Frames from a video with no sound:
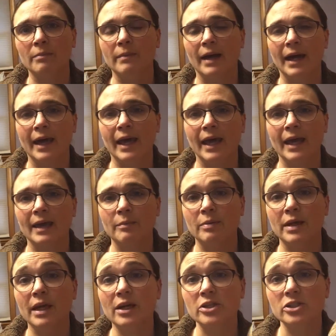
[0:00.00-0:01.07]
my
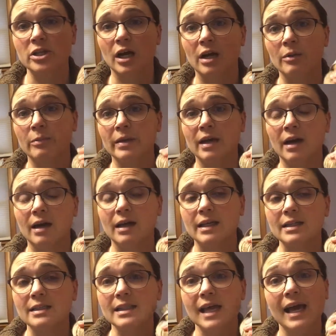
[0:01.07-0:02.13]
Pierre shawl
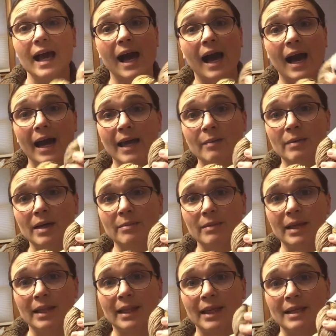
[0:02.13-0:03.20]
because I am on
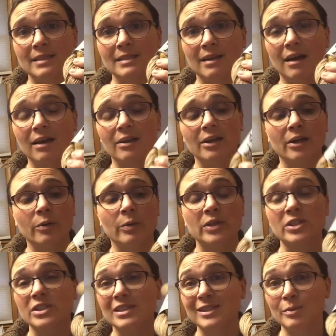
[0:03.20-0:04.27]
my last color,
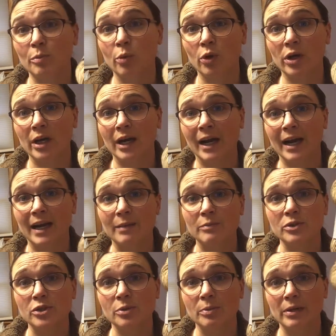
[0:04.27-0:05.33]
which is the border, and I'm
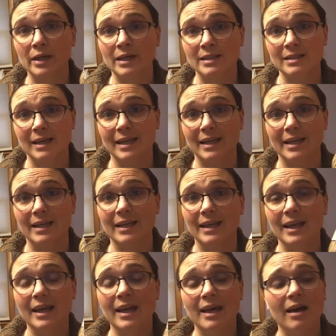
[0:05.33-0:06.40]
super excited
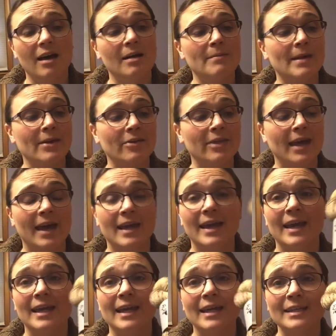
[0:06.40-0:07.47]
about that.
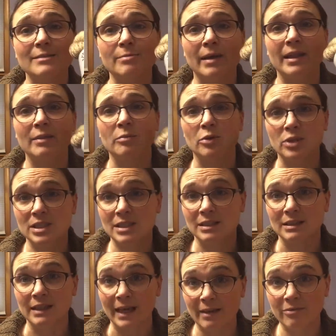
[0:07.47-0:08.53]
It has been the most
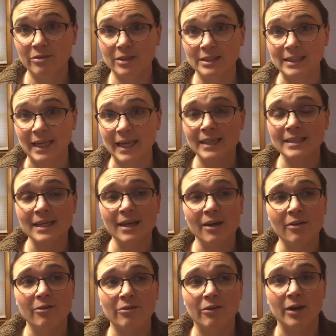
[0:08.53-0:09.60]
delightful knit
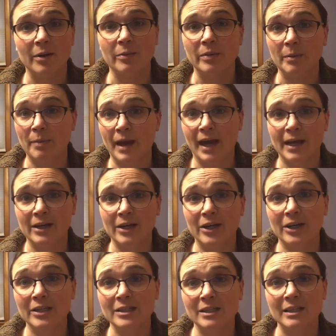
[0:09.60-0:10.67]
from the
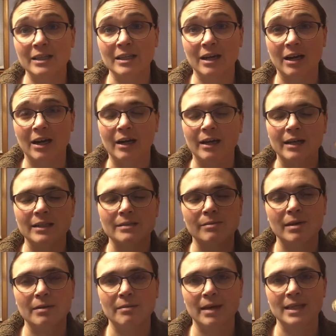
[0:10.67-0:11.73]
pattern to the yarn. It has
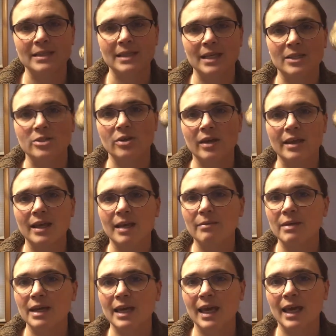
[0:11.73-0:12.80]
been amazing. So I think I'm
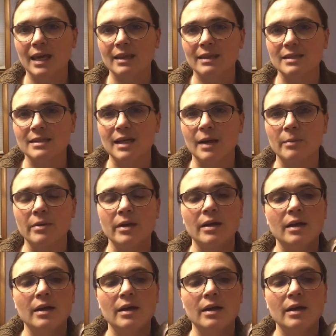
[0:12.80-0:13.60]
going to cake this up